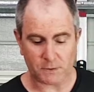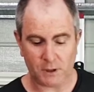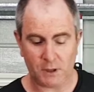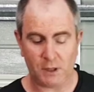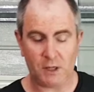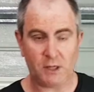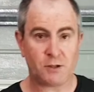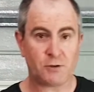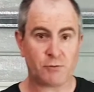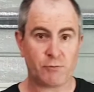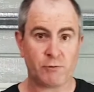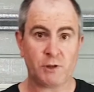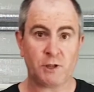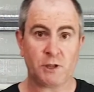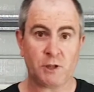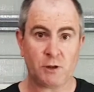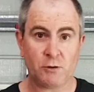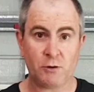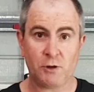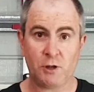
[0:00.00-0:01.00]
It's
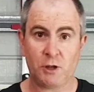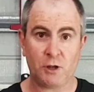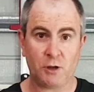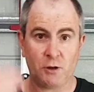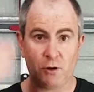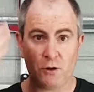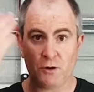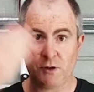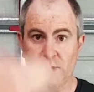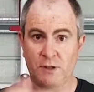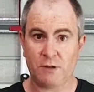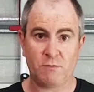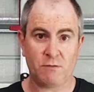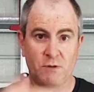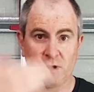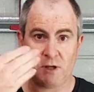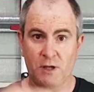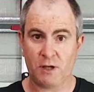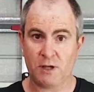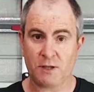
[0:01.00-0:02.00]
really good. You can use
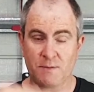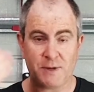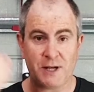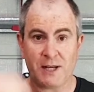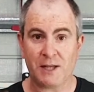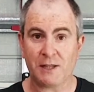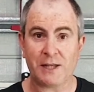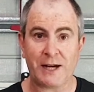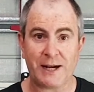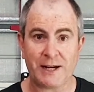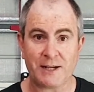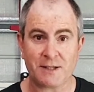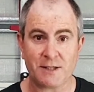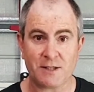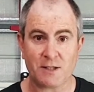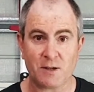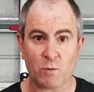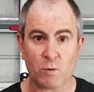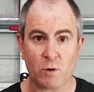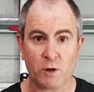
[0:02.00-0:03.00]
as many layers
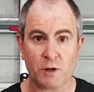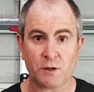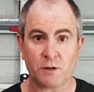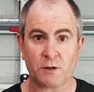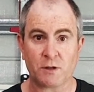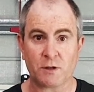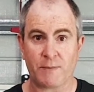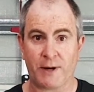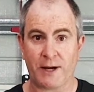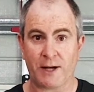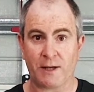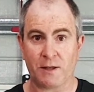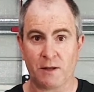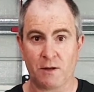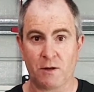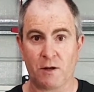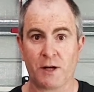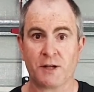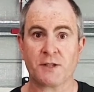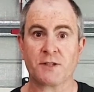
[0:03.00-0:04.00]
as you want to make the
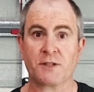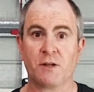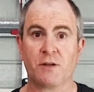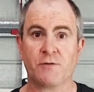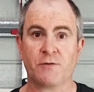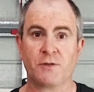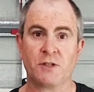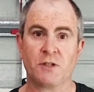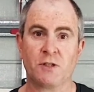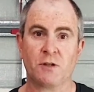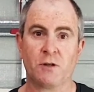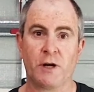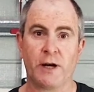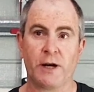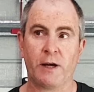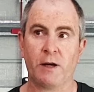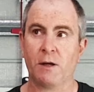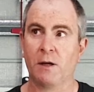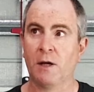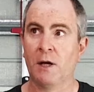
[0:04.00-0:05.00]
light as soft as you
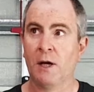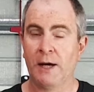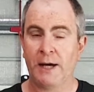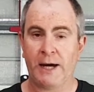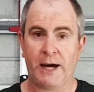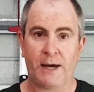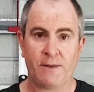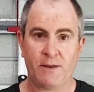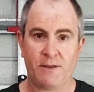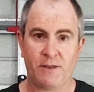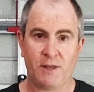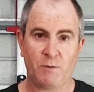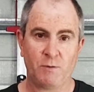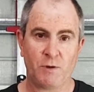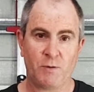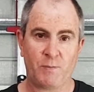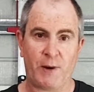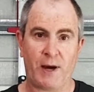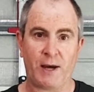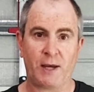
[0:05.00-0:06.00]
like it. And the thing
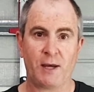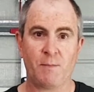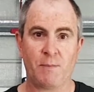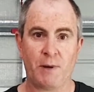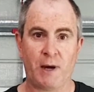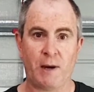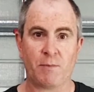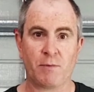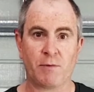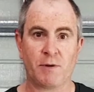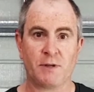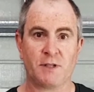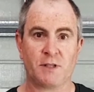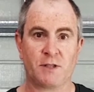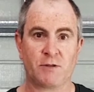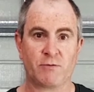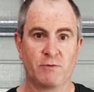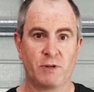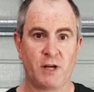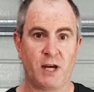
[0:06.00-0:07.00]
with baking paper is
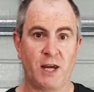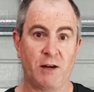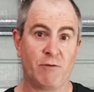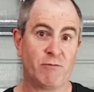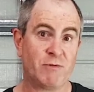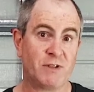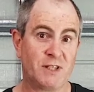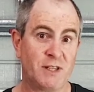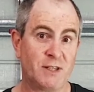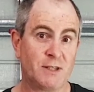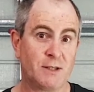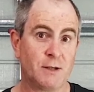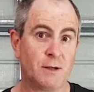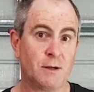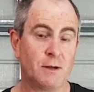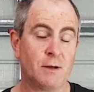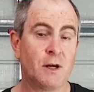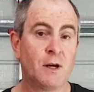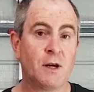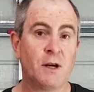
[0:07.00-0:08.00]
it's heat
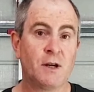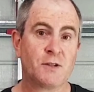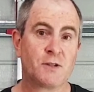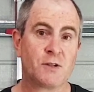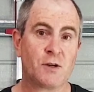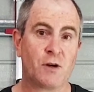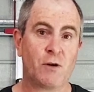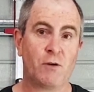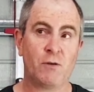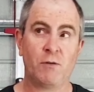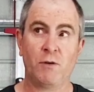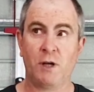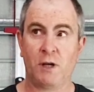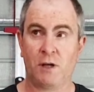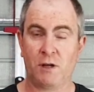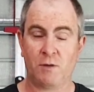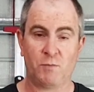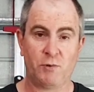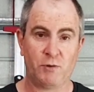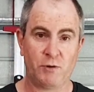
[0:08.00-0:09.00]
resistant, so you
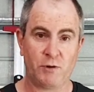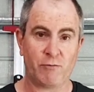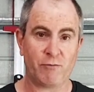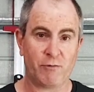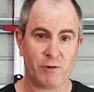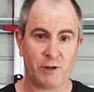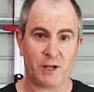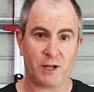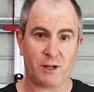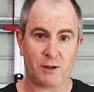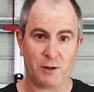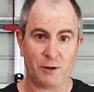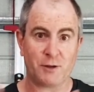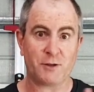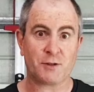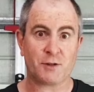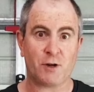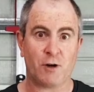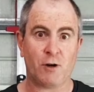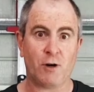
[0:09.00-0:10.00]
can put it really
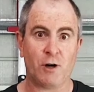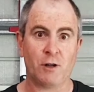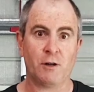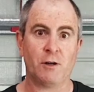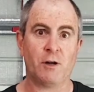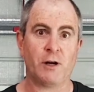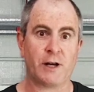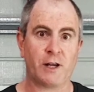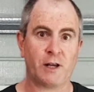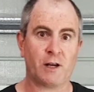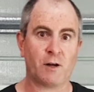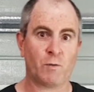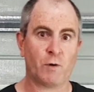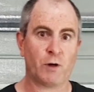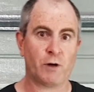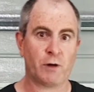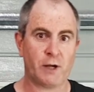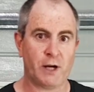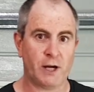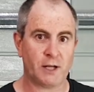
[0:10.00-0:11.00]
close to hot lighting and it
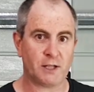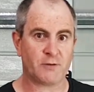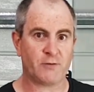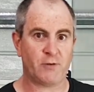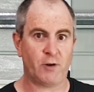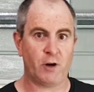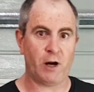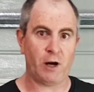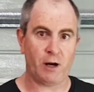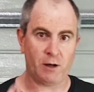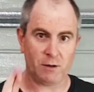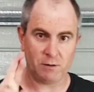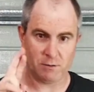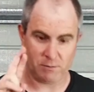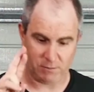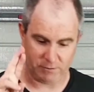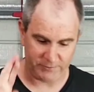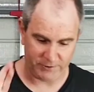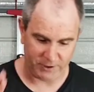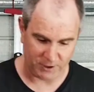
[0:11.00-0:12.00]
won't catch fire.
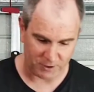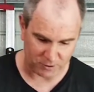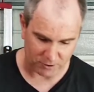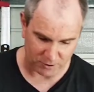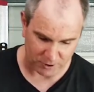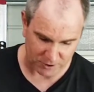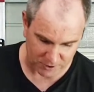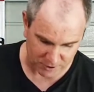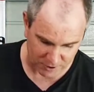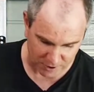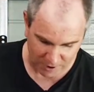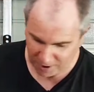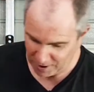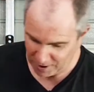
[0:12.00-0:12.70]
Fingers crossed.